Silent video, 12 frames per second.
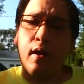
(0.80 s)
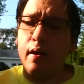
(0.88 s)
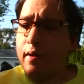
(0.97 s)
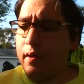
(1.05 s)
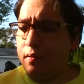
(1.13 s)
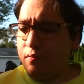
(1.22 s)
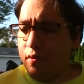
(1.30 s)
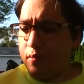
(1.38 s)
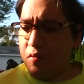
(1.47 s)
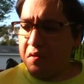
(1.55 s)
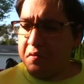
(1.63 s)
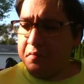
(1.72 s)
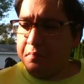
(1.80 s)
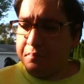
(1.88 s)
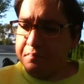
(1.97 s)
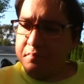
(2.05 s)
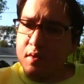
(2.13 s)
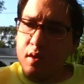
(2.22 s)
Hi everyone,
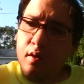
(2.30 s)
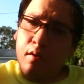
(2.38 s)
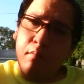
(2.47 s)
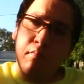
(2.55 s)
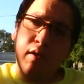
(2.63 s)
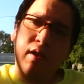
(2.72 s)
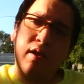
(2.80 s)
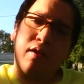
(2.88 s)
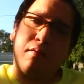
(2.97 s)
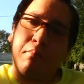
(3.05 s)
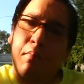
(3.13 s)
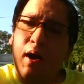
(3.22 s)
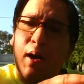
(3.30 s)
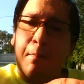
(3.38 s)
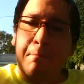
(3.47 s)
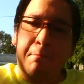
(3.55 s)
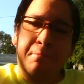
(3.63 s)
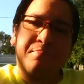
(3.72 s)
me, Bob.